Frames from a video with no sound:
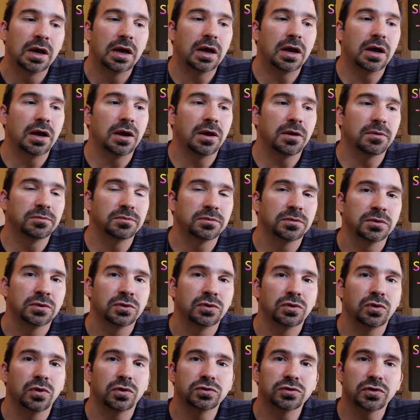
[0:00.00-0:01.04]
um,
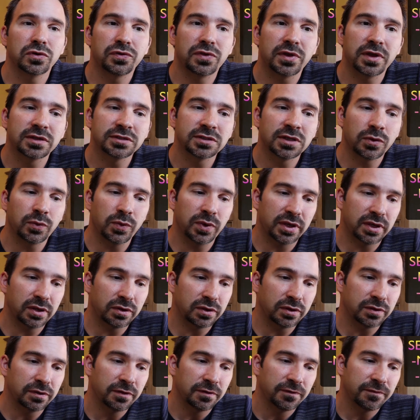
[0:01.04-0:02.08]
those are things that we
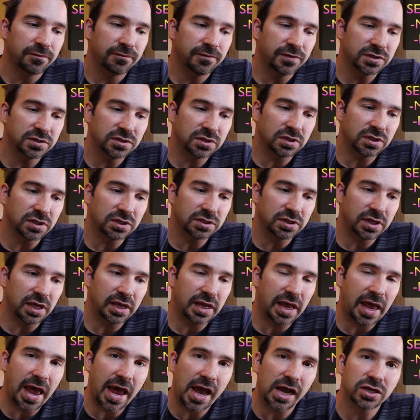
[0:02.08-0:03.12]
can physically
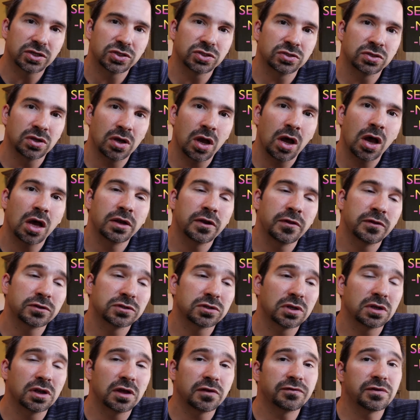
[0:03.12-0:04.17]
take action on, and
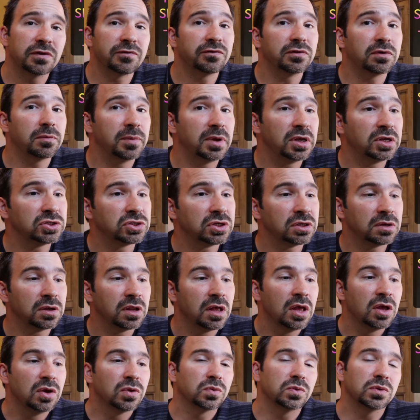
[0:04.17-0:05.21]
there's enough information
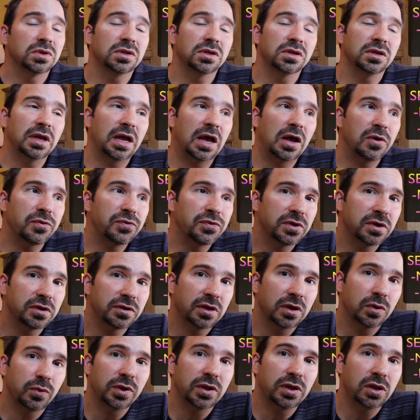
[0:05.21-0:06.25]
really out there
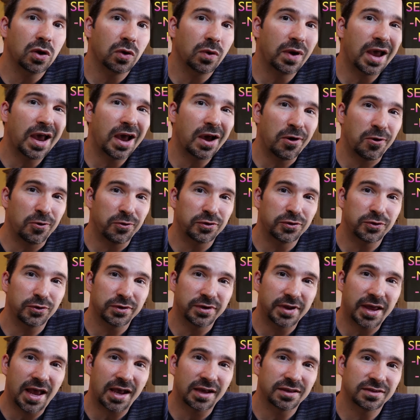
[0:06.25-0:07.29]
that we know how to
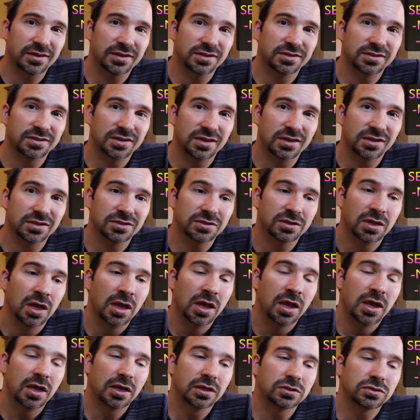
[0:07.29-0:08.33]
attack these things,
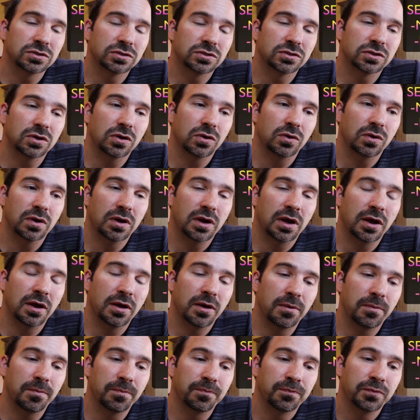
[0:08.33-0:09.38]
and so
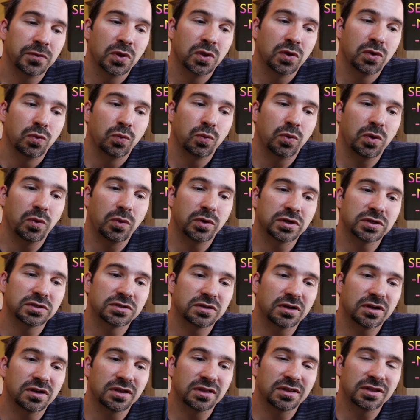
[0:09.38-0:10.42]
um, we want to
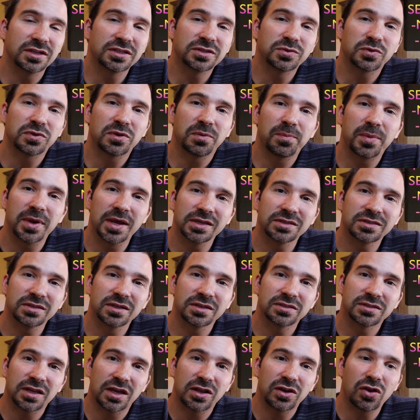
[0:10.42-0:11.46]
start at least with the
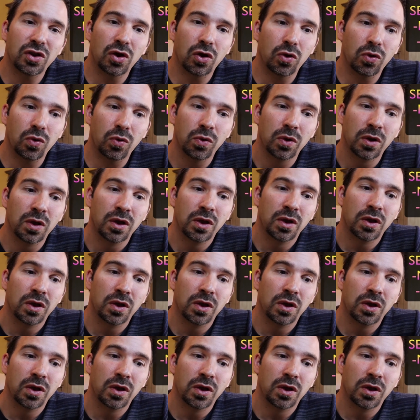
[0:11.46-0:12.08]
basics and know,